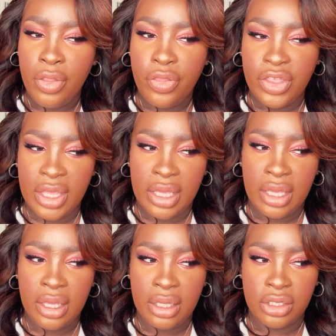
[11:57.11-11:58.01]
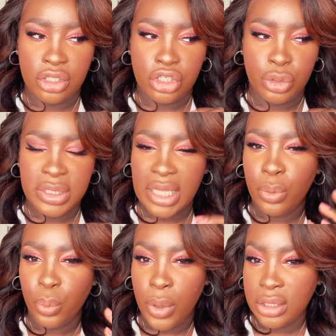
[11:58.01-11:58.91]
the, should we say,
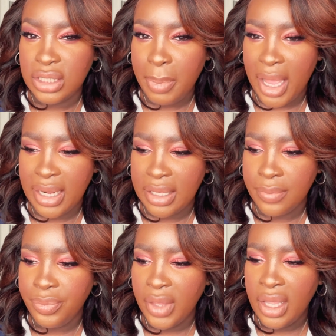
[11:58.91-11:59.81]
Worldy palette.